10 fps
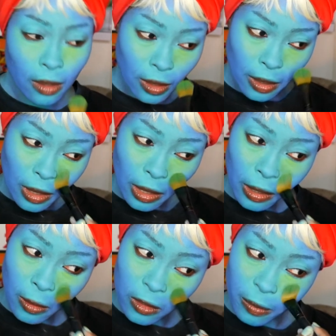Even though
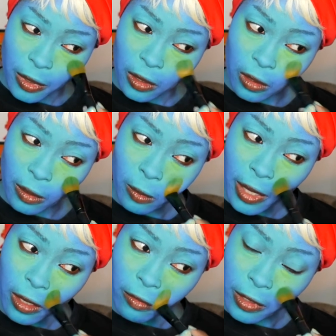I'm a cool tone
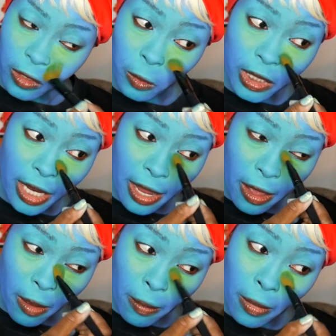kind of girl,
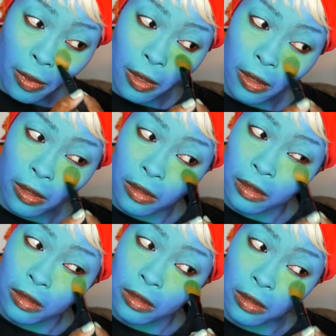
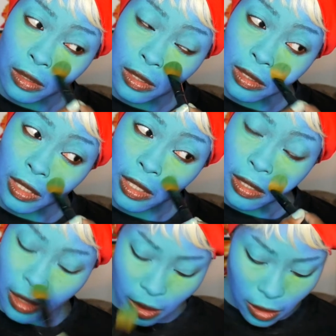looking at the
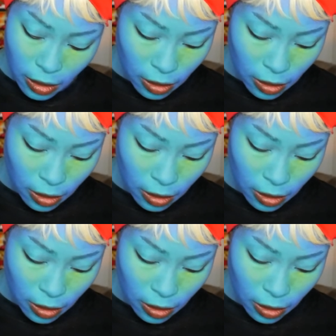picture, I mean,